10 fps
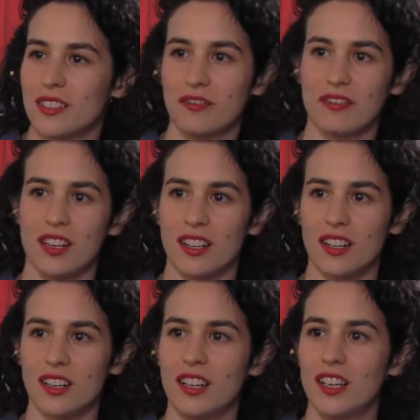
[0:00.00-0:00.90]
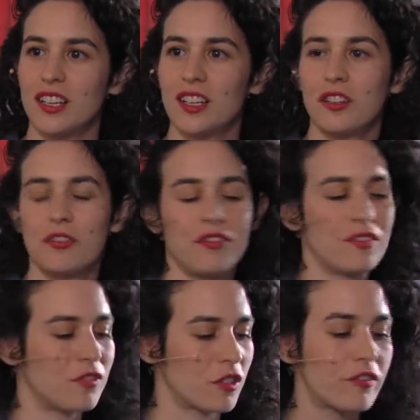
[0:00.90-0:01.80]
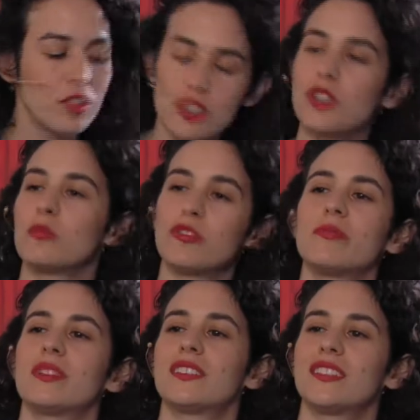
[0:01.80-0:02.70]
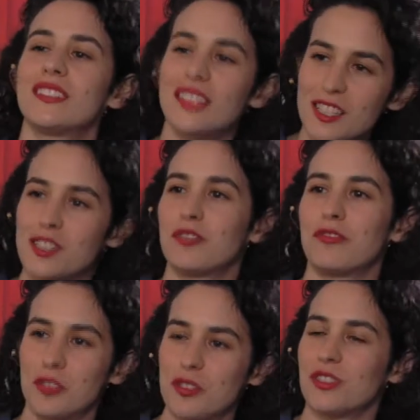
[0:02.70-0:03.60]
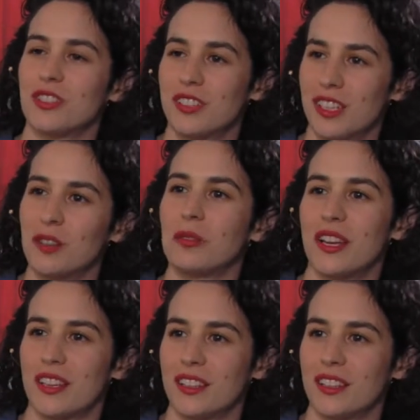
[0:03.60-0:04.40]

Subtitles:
of for future movement. It is the future in a way.